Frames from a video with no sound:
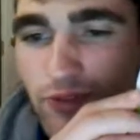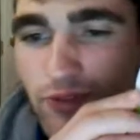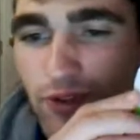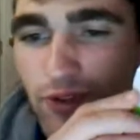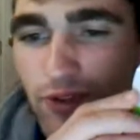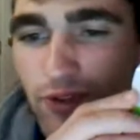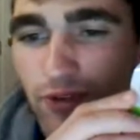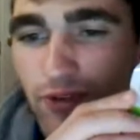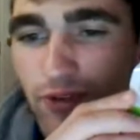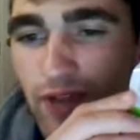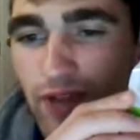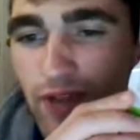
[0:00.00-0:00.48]

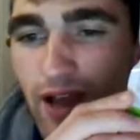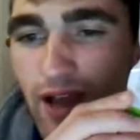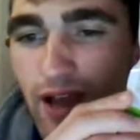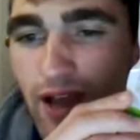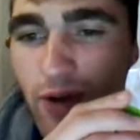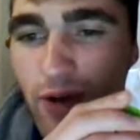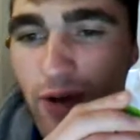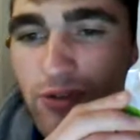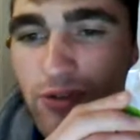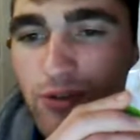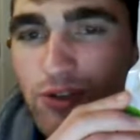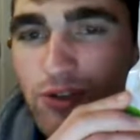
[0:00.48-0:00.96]

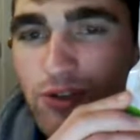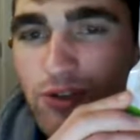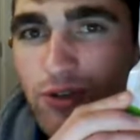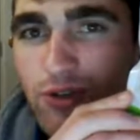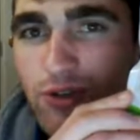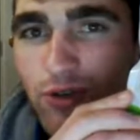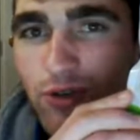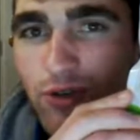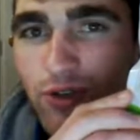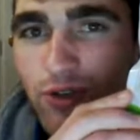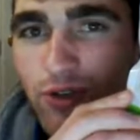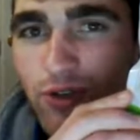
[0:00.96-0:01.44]
flowers
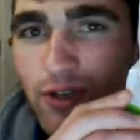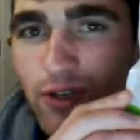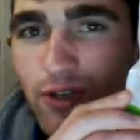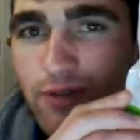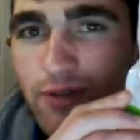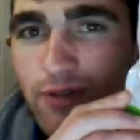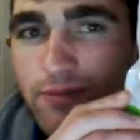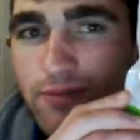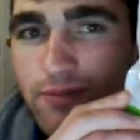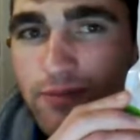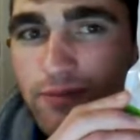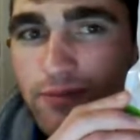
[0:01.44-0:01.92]
story.
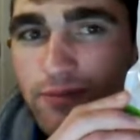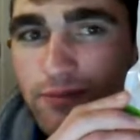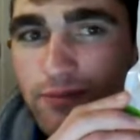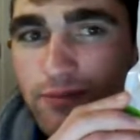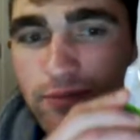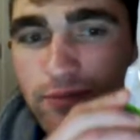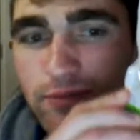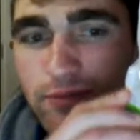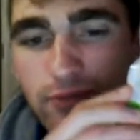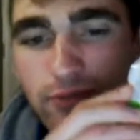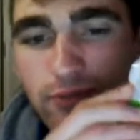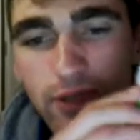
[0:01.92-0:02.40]

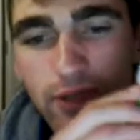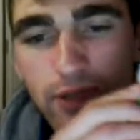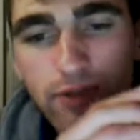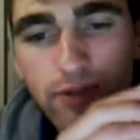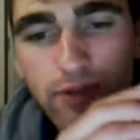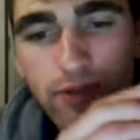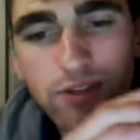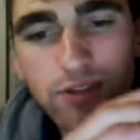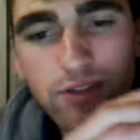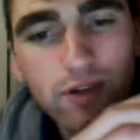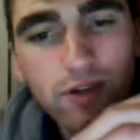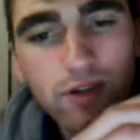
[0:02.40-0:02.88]
Now
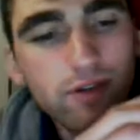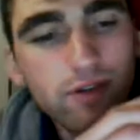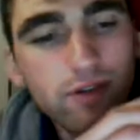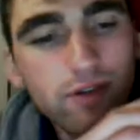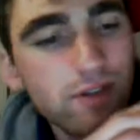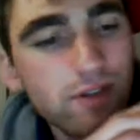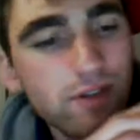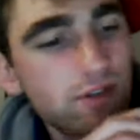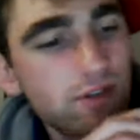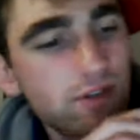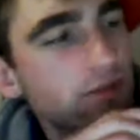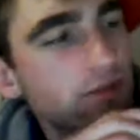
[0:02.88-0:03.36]
inside
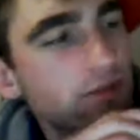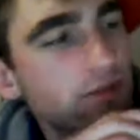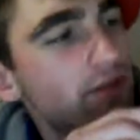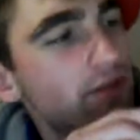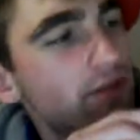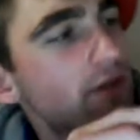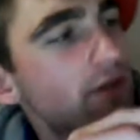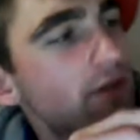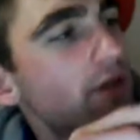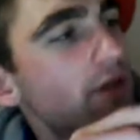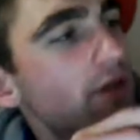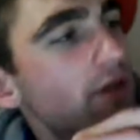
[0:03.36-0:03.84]
this
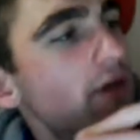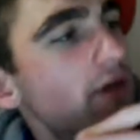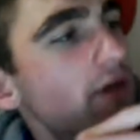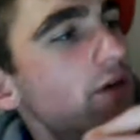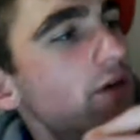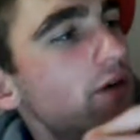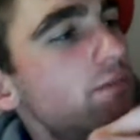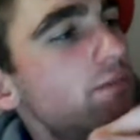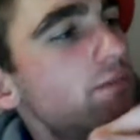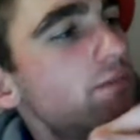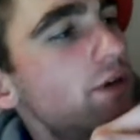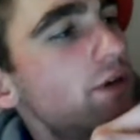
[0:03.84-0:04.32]
are
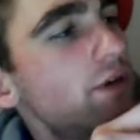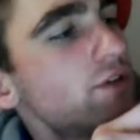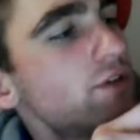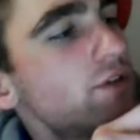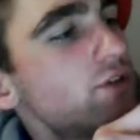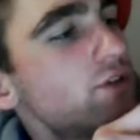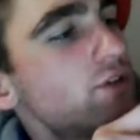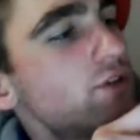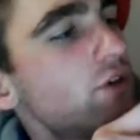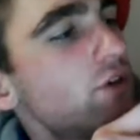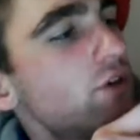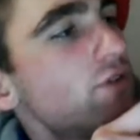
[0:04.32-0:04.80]
a
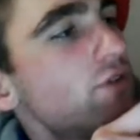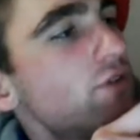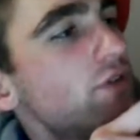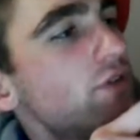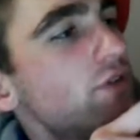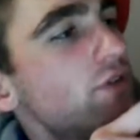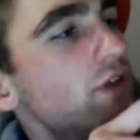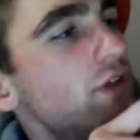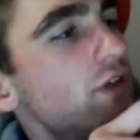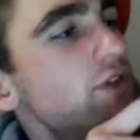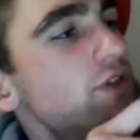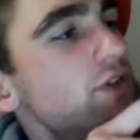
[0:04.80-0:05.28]
bunch of
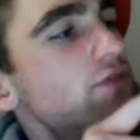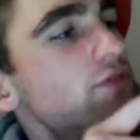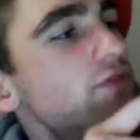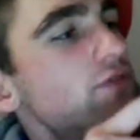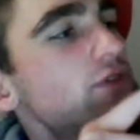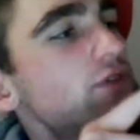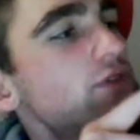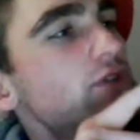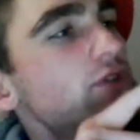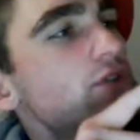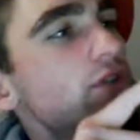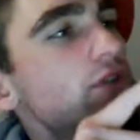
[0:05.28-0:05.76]

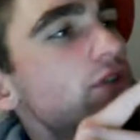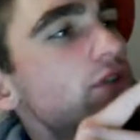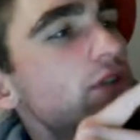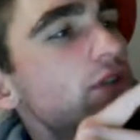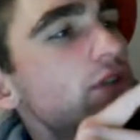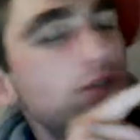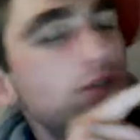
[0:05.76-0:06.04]
individually